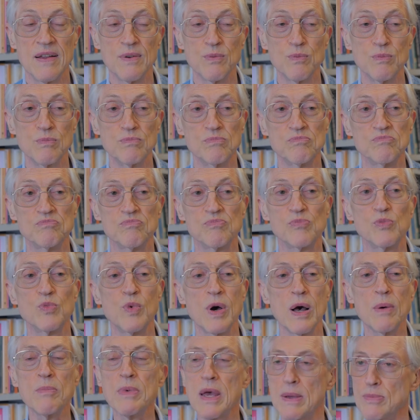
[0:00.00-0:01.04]

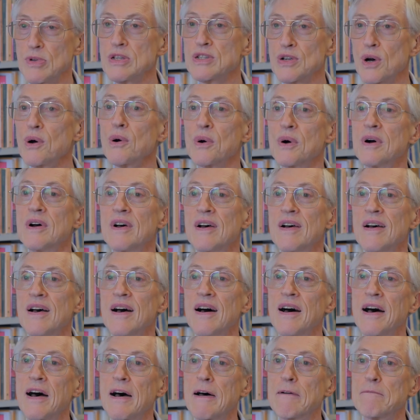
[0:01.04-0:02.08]
Well, maybe so.
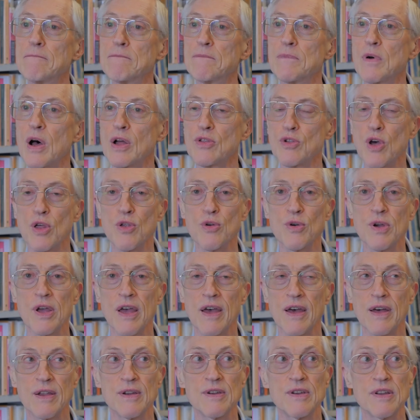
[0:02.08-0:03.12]
On the other
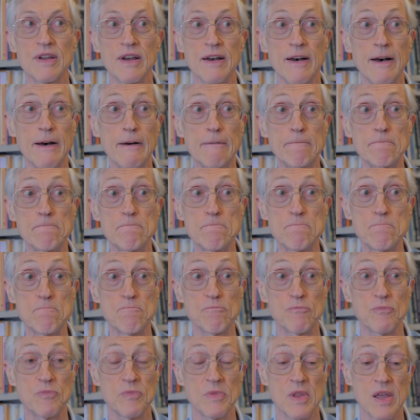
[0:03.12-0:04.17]
hand,
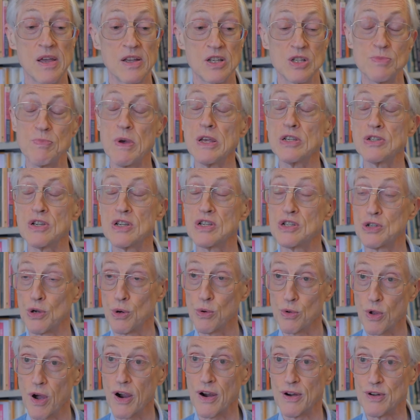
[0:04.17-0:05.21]
space is
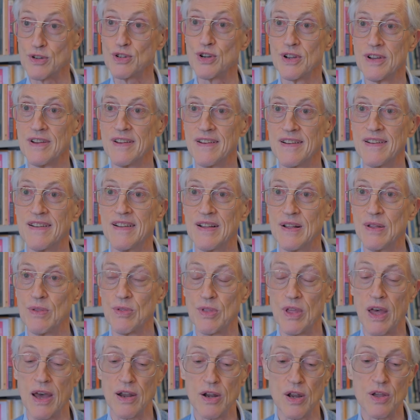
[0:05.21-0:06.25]
so large
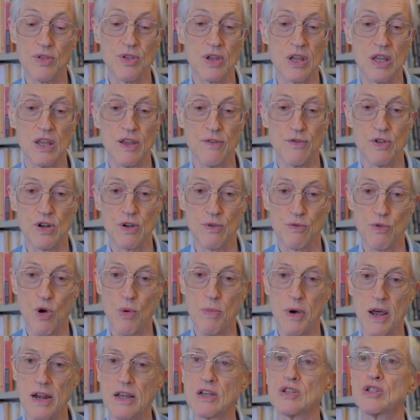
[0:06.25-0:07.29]
that I think even a
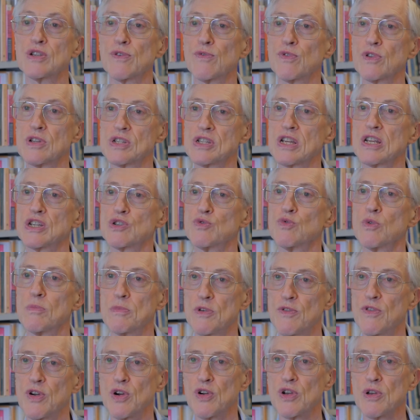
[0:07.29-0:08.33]
robotic civilization will
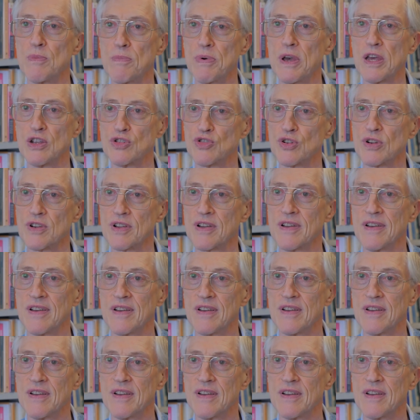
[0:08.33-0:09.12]
be very impatient.